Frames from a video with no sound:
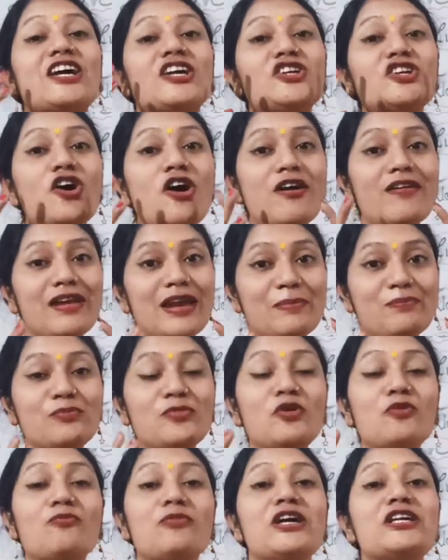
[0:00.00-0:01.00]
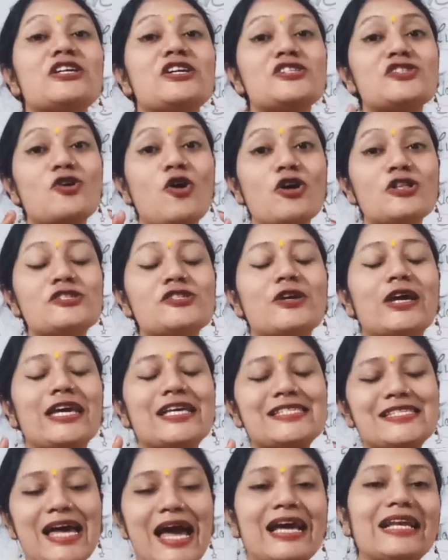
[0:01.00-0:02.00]
your lip movement is also
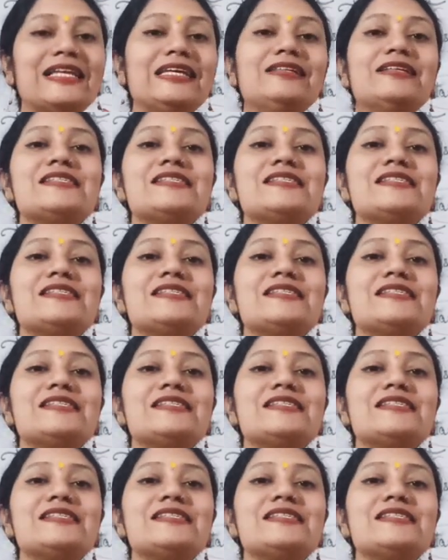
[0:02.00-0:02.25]
exactly